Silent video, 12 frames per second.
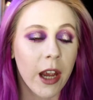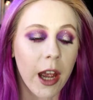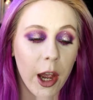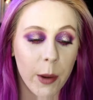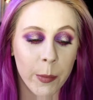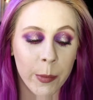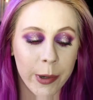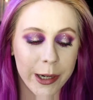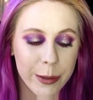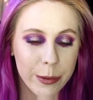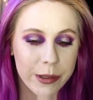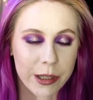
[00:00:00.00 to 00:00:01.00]
Um, but
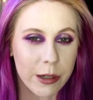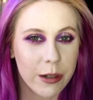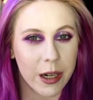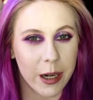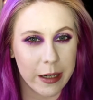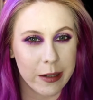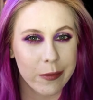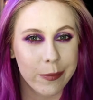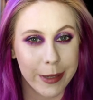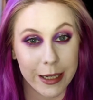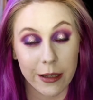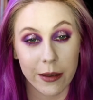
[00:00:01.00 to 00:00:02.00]
I also kind of
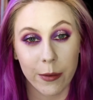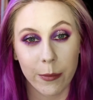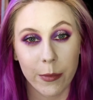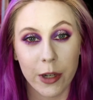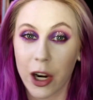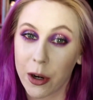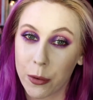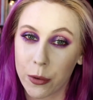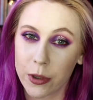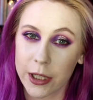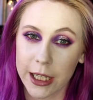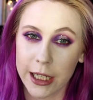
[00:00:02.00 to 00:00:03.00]
make them colour
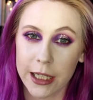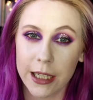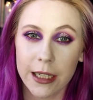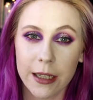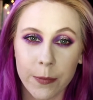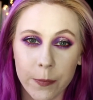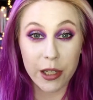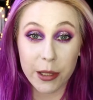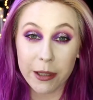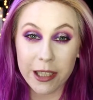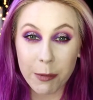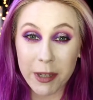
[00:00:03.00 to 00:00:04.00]
coordinated.
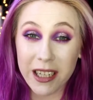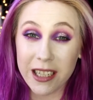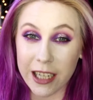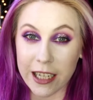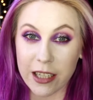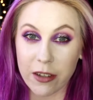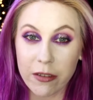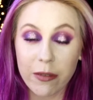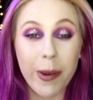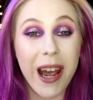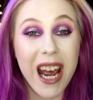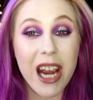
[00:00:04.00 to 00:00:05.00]
So it's a bit excessive,
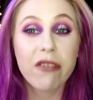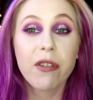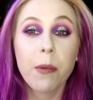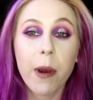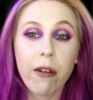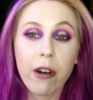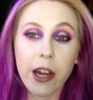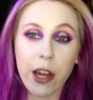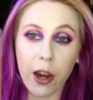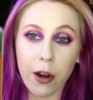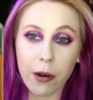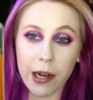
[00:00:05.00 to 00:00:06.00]
but everywhere I
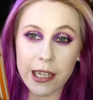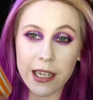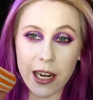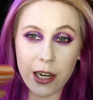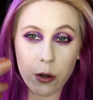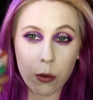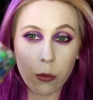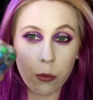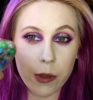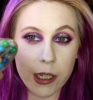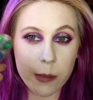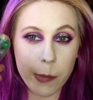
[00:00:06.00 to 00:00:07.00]
go I take
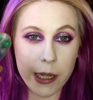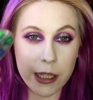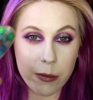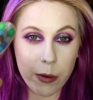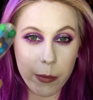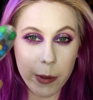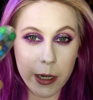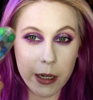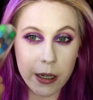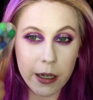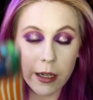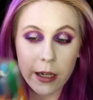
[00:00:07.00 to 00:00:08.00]
all these pens with me.
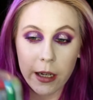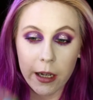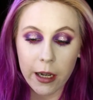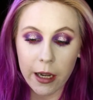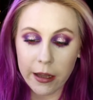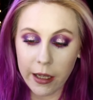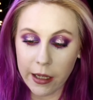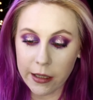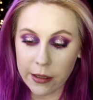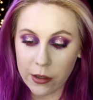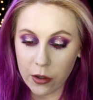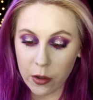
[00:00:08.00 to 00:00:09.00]
And
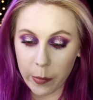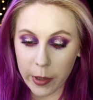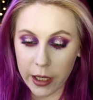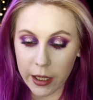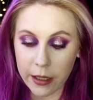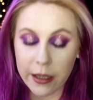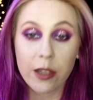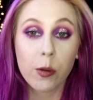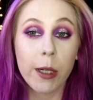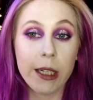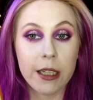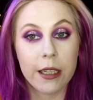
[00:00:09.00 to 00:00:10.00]
there's got to be, there's
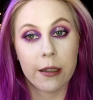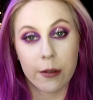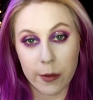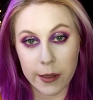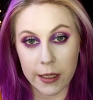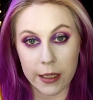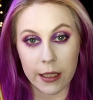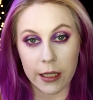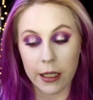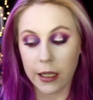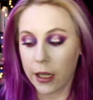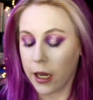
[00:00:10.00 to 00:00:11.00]
20, 20 in here.